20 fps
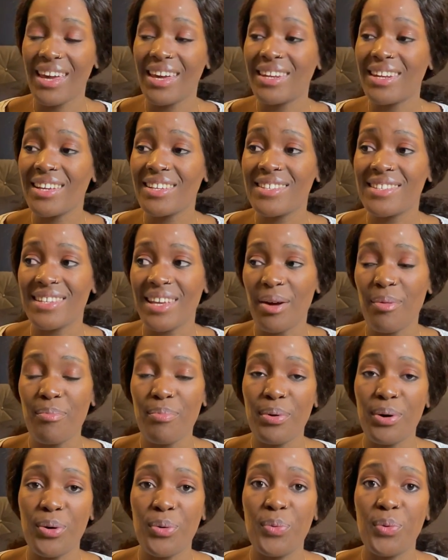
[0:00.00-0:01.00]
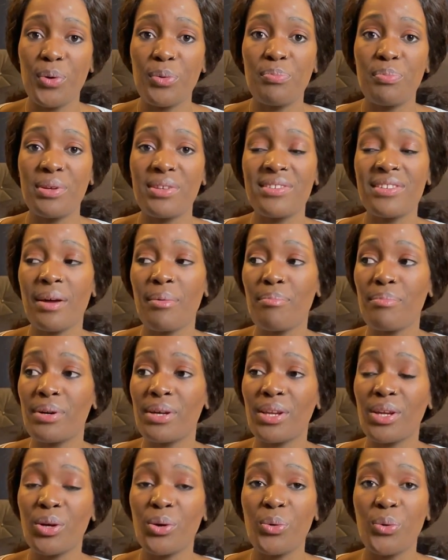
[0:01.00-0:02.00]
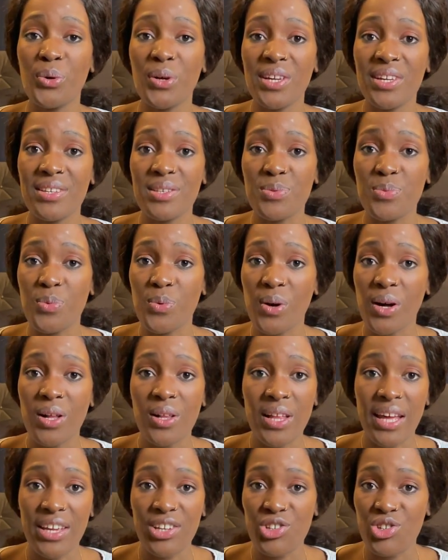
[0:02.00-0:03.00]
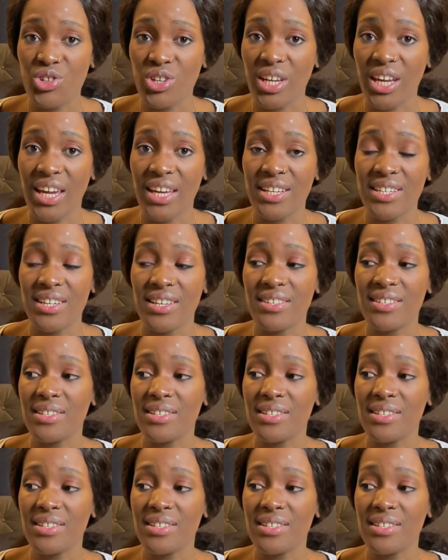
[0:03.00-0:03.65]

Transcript: An example would be somebody who is well educated,